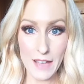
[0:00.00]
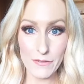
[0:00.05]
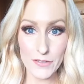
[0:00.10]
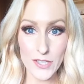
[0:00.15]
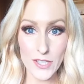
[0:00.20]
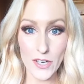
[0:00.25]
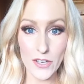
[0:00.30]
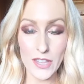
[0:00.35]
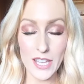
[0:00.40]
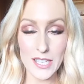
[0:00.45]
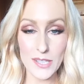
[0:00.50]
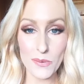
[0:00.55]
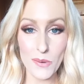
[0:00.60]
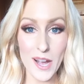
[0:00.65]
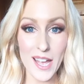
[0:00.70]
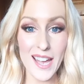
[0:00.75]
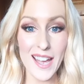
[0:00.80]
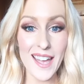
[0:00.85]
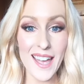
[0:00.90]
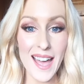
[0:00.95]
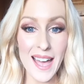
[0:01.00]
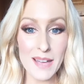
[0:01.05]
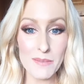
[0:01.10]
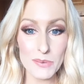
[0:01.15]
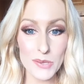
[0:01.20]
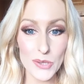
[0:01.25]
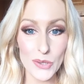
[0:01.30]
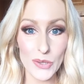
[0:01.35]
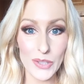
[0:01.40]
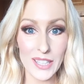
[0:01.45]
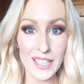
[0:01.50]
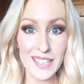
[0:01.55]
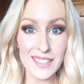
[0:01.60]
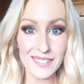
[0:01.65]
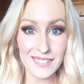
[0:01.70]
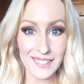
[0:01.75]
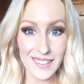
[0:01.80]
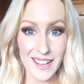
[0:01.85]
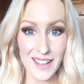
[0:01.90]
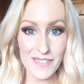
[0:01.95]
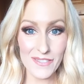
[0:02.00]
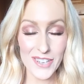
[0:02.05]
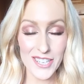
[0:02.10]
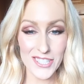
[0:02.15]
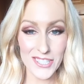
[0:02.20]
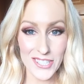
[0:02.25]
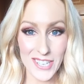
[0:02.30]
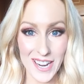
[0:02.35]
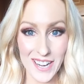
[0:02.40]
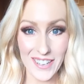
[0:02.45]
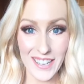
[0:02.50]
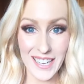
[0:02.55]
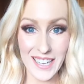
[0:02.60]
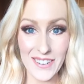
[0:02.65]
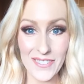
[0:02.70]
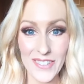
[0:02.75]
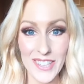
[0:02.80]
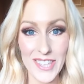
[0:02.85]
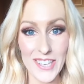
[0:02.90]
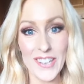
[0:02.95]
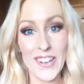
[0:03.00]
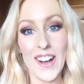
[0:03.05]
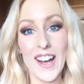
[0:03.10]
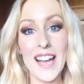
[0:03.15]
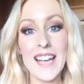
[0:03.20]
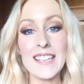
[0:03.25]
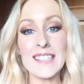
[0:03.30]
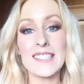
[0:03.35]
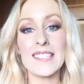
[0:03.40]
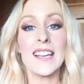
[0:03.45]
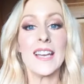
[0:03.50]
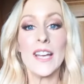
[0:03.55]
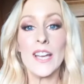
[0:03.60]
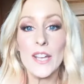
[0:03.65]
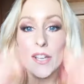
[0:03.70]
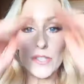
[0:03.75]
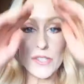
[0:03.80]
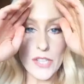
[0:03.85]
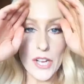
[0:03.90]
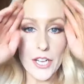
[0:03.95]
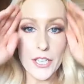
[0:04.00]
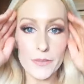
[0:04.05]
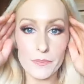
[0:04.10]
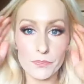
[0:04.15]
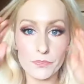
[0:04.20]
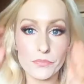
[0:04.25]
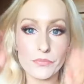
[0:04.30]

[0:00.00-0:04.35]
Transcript: So that's why I absolutely love sharing it with you guys. So